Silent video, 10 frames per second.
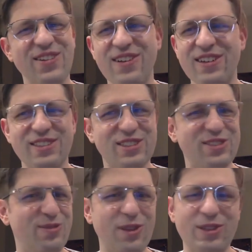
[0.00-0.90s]
Do I
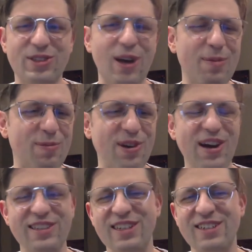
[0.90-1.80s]
just stop the project?